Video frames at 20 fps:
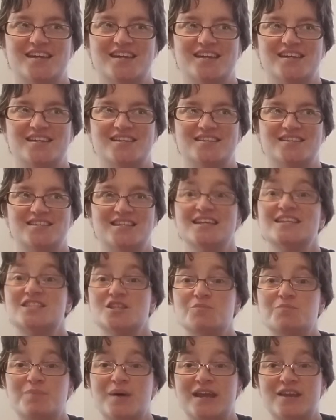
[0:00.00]

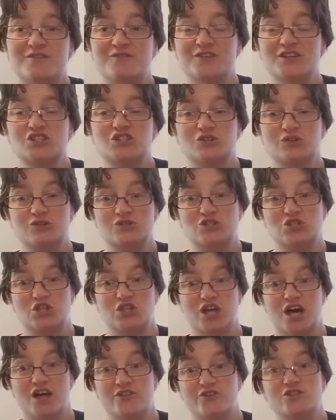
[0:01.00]
isn't beneficial to
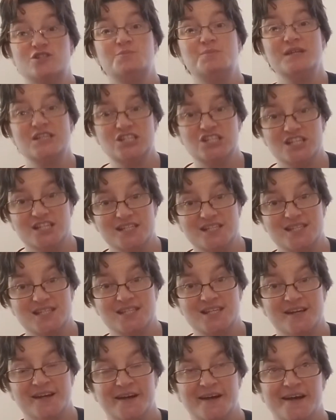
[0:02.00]
the other species.
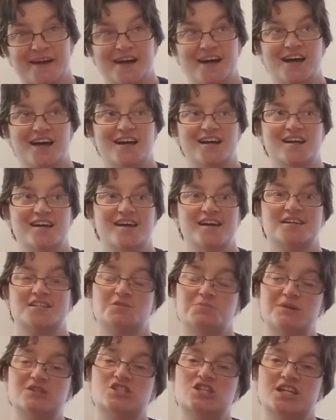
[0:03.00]

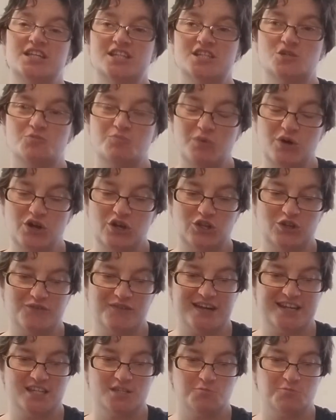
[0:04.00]
Especially in this book, you've
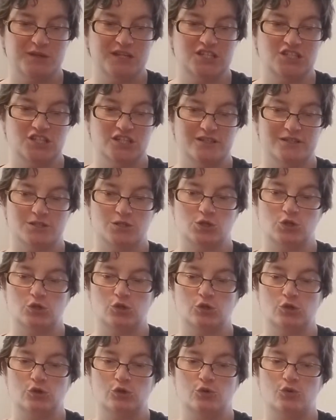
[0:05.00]
got a species
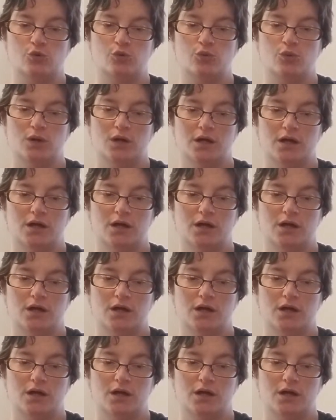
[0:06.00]
who